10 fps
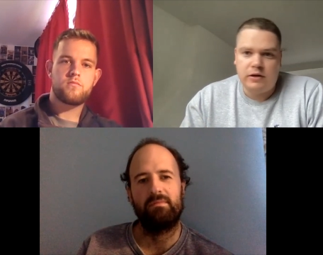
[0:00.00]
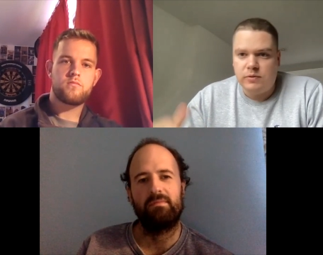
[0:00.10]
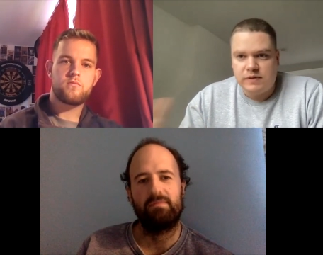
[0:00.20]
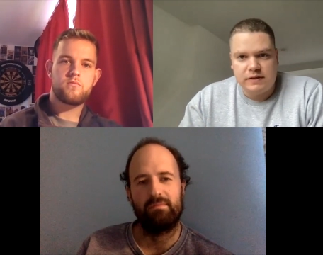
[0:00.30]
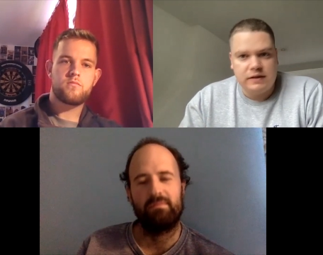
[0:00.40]

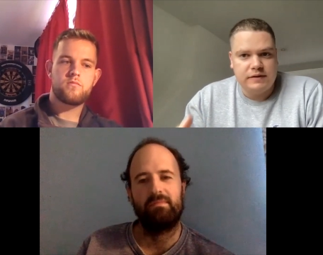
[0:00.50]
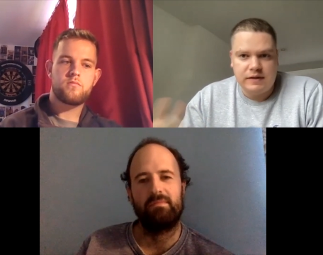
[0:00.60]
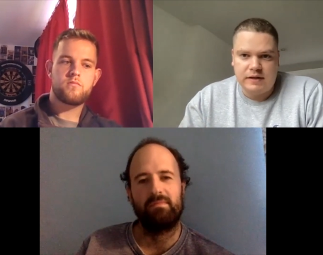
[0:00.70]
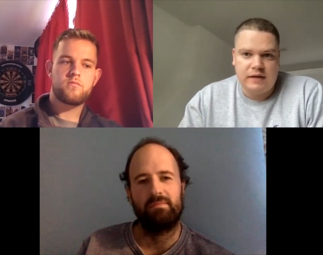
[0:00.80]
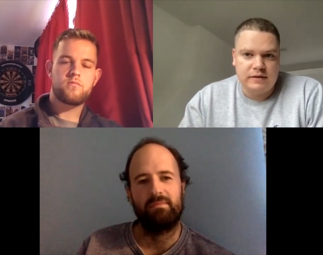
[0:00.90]
Speaker 1: Usyk does
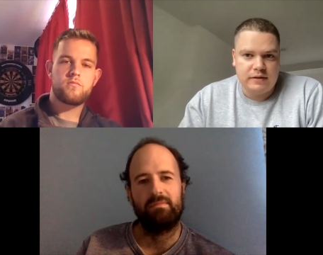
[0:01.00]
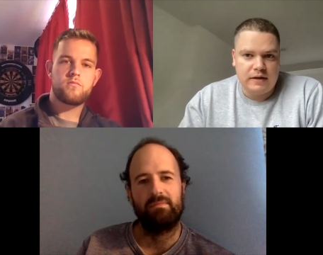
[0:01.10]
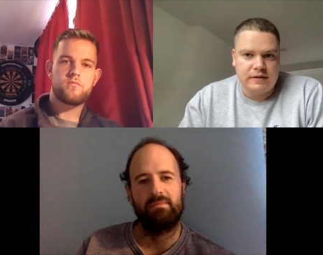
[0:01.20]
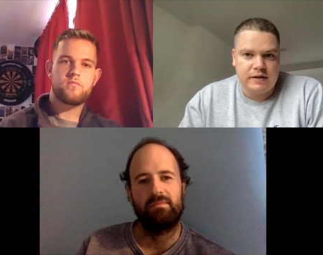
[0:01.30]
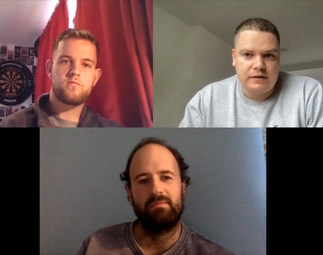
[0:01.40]
as as,
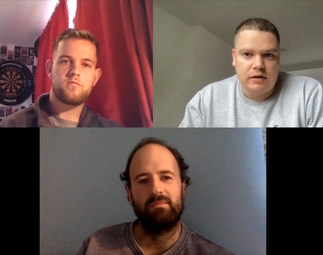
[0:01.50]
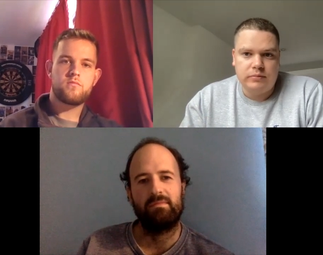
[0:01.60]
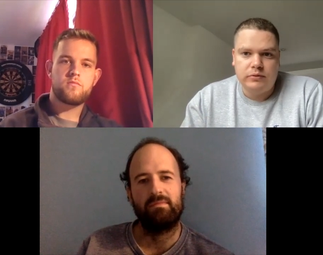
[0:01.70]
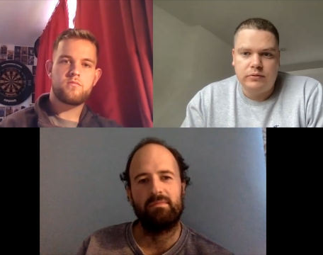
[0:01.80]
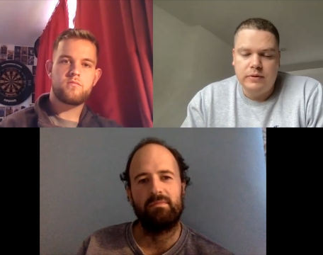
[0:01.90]
as an
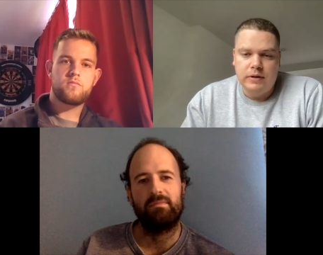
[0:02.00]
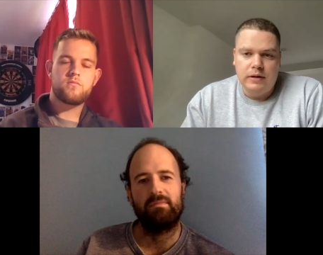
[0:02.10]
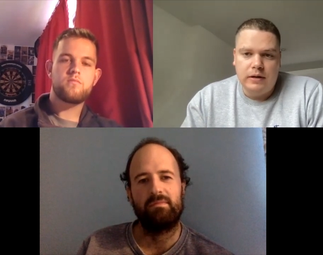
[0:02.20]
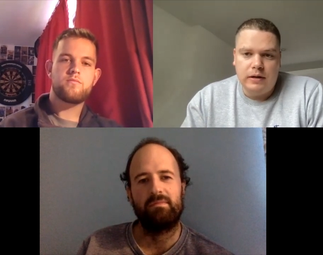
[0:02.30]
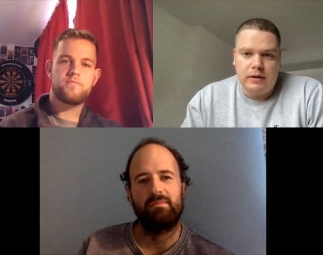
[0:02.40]
example.
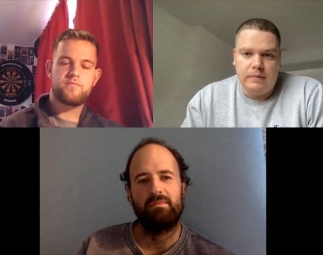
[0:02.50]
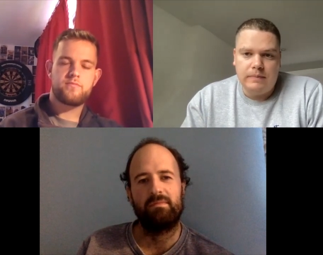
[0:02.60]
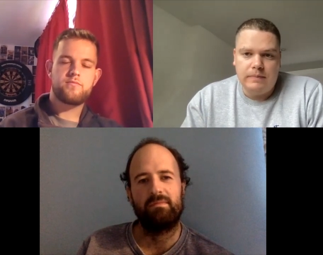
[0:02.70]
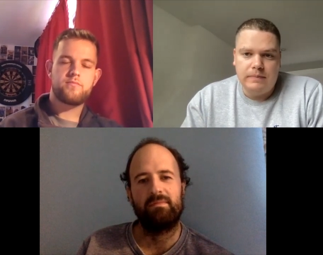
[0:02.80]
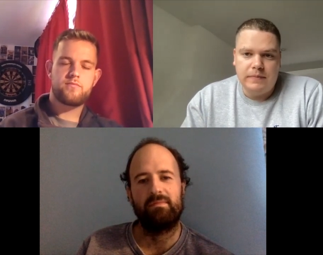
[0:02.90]

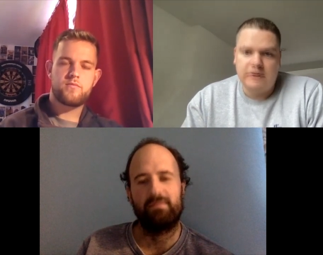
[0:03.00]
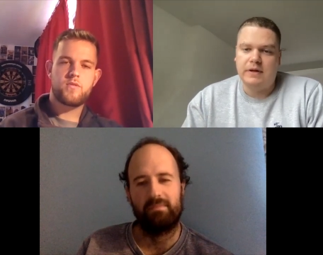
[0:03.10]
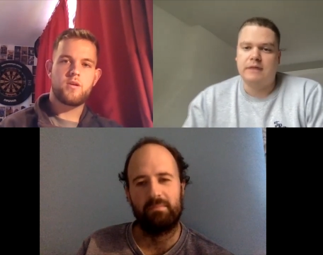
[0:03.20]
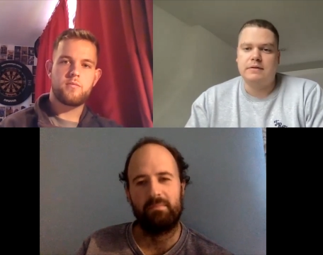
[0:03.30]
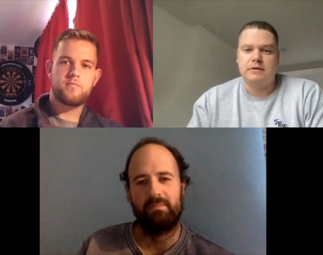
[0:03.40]
Um, but
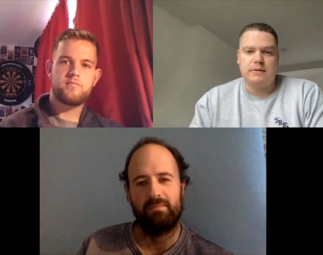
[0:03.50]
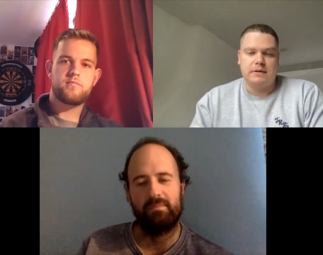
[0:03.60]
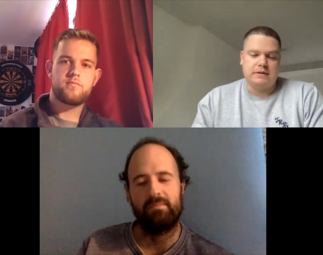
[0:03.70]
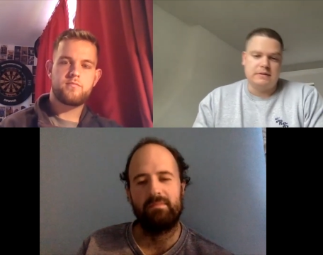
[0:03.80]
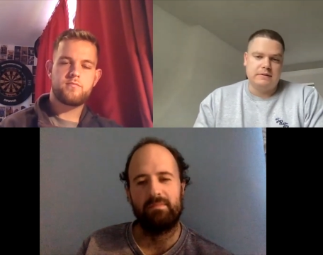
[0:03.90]
yeah, good
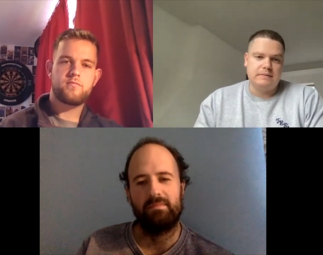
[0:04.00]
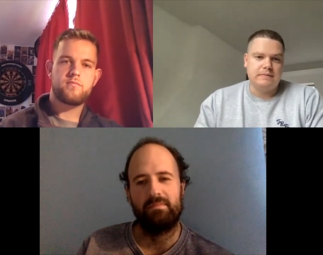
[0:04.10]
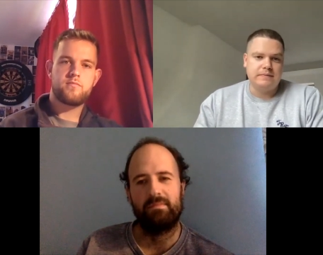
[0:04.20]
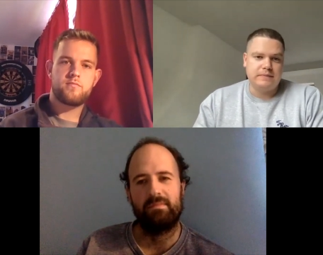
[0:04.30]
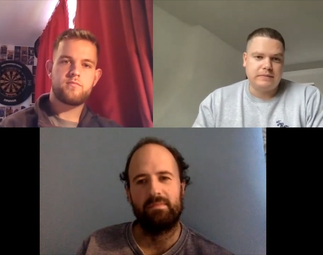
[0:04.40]
question.
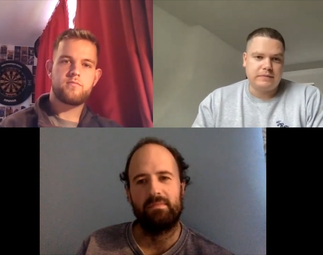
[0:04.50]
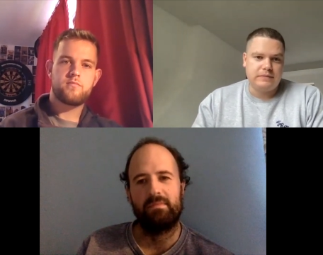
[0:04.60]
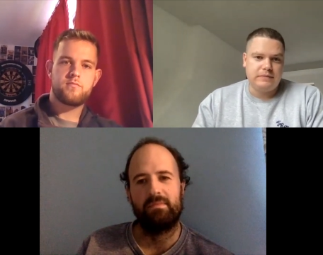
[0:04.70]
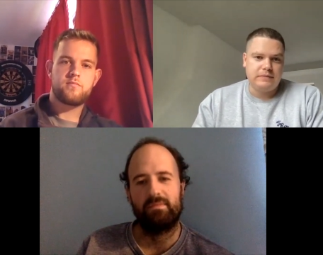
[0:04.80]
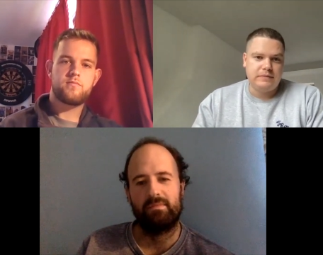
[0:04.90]

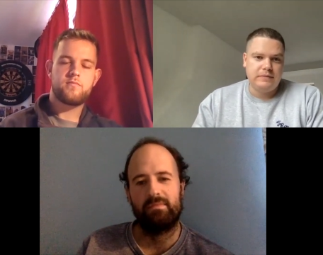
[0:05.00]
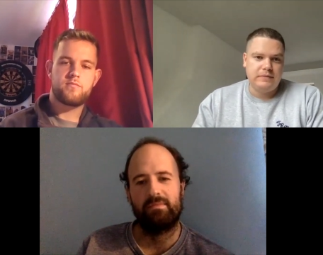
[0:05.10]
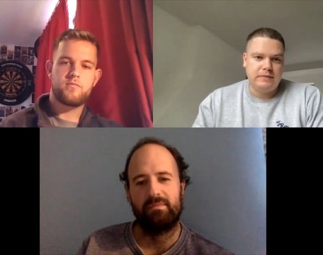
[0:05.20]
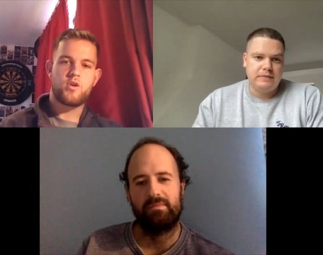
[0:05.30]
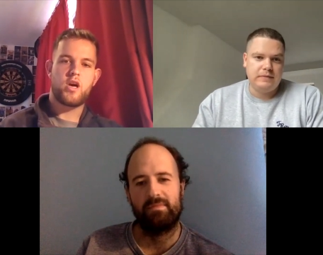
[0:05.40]

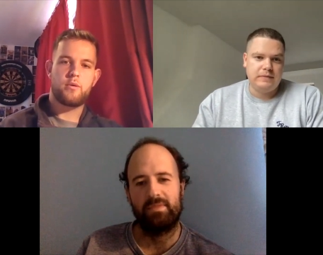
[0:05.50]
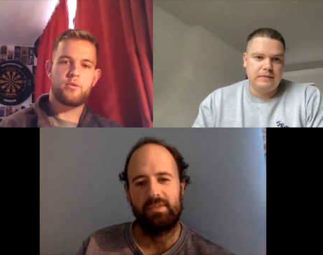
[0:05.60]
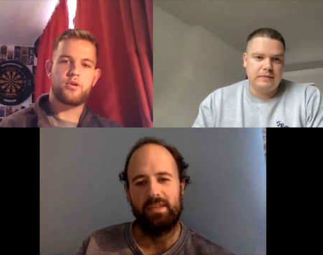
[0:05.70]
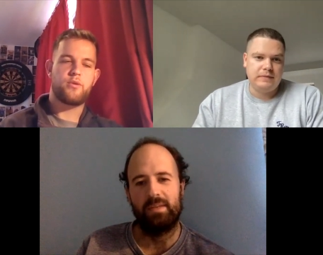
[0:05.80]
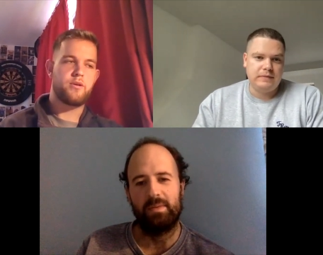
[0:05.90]
Speaker 2: Yeah, I would
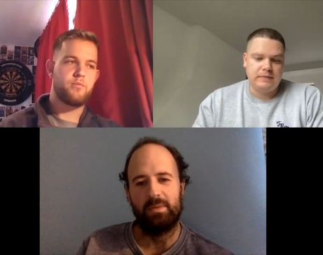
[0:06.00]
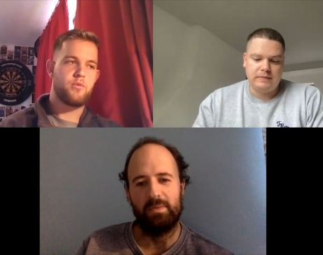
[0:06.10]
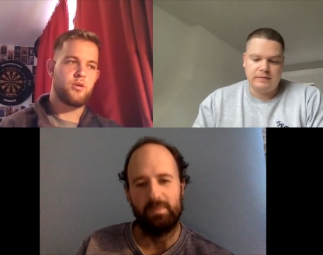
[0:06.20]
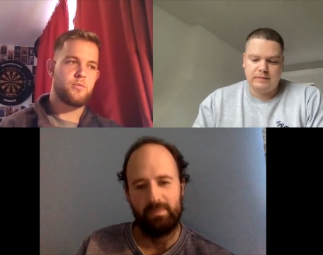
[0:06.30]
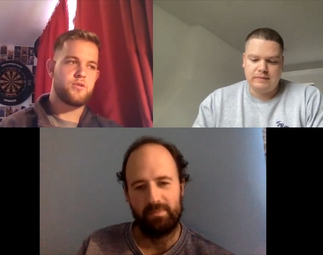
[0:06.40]
agree
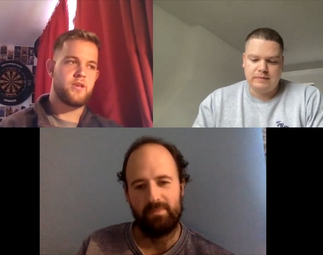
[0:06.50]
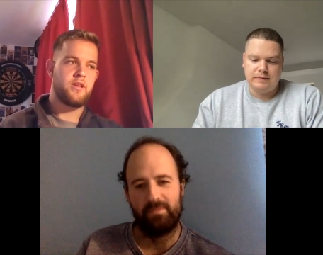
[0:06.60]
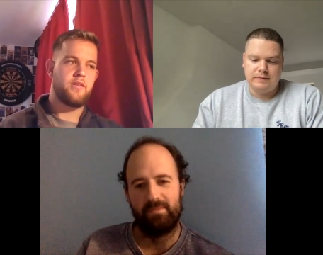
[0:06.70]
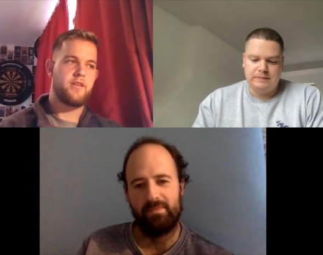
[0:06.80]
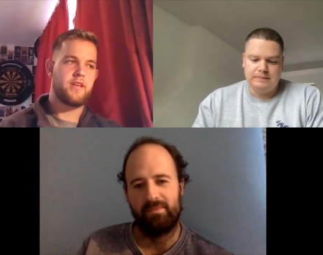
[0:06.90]
100%. I
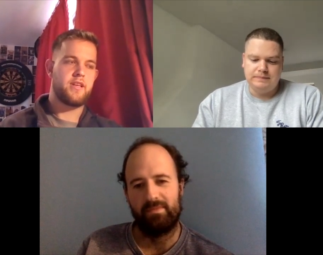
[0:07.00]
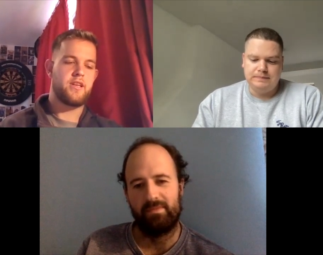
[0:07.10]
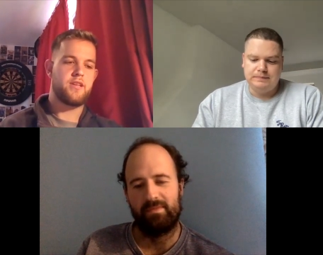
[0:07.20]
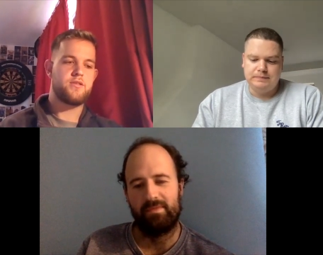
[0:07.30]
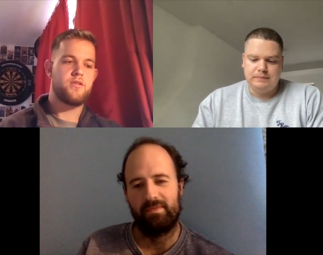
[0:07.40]
think he
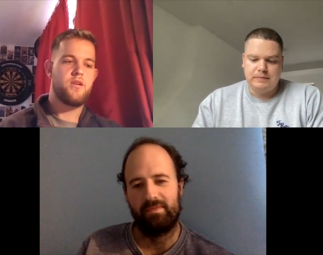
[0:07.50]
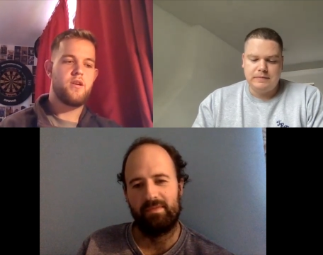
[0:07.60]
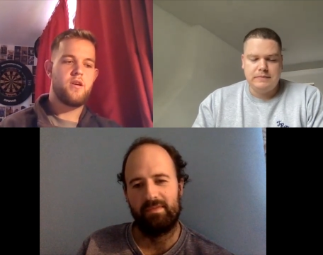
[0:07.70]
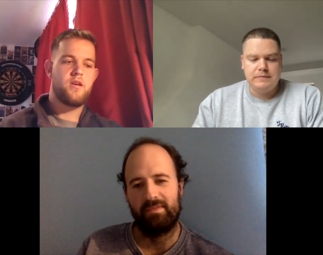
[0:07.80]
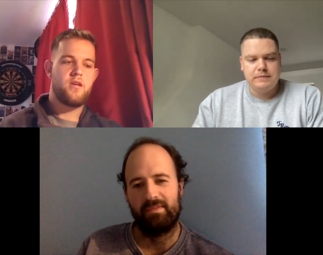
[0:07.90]
needs
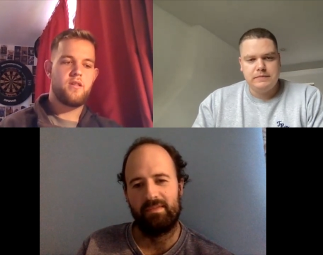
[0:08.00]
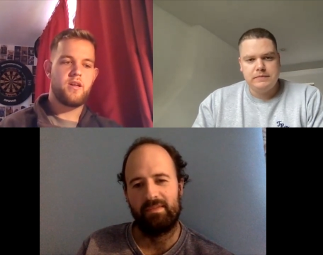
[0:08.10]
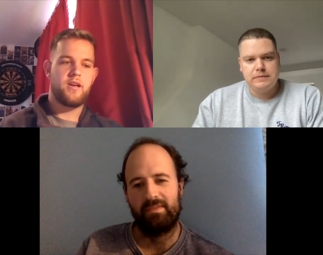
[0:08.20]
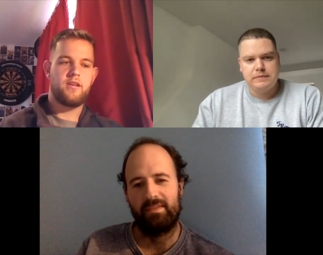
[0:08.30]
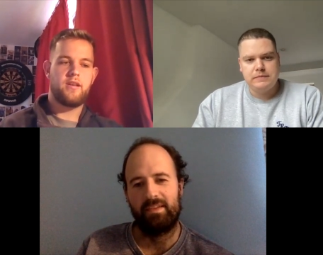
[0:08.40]

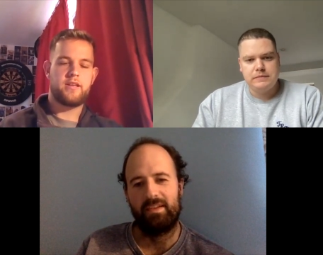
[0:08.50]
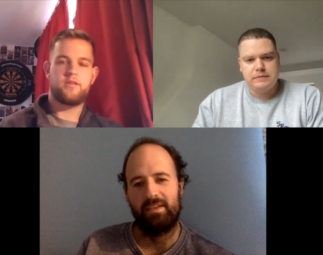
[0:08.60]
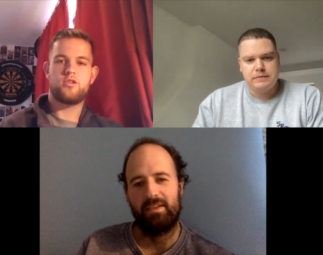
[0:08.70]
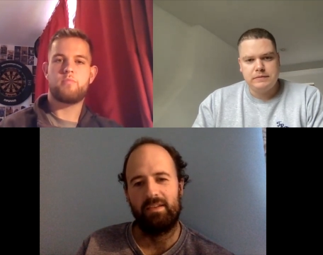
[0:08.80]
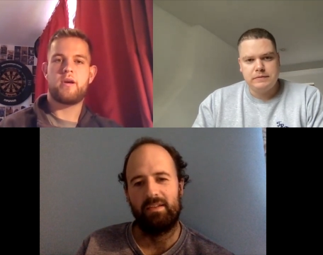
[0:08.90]
that like the
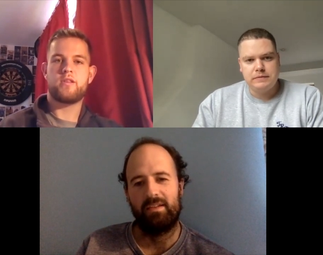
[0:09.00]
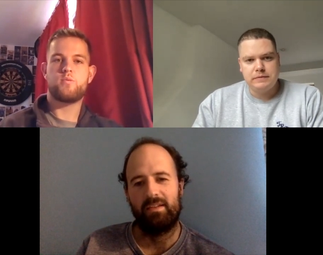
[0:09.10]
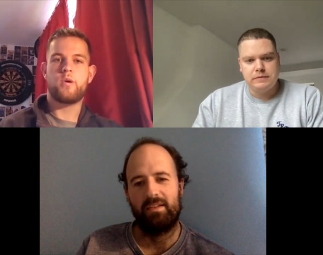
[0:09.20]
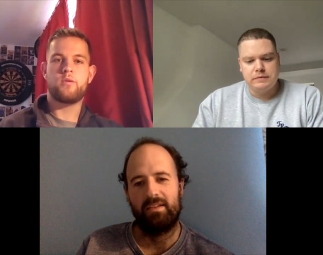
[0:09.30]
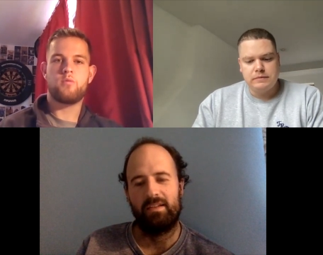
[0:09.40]
Spence
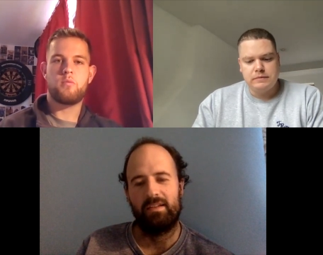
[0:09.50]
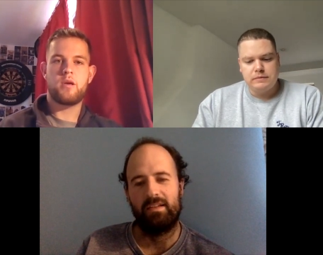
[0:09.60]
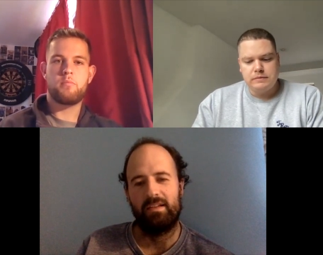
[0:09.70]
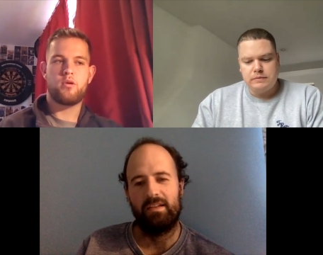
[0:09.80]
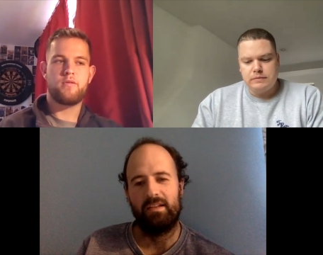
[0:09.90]
win would be a
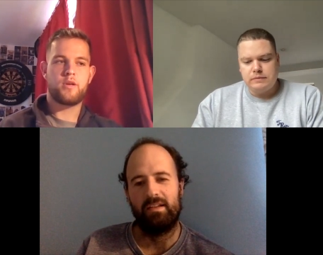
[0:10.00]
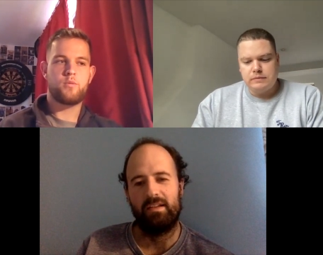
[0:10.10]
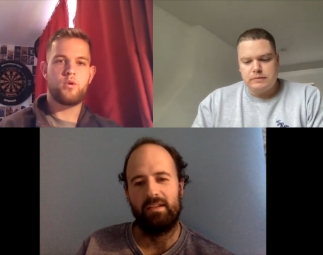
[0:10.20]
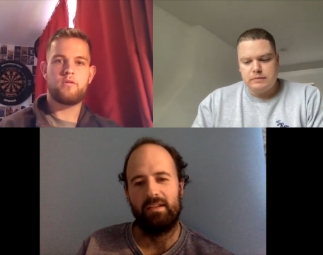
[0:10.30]
perfect one